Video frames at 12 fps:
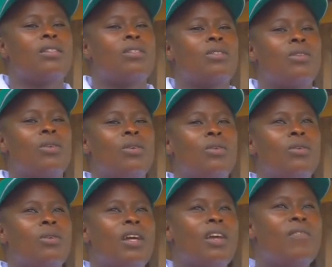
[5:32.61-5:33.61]

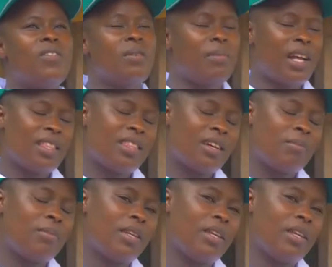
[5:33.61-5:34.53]
So every month I'm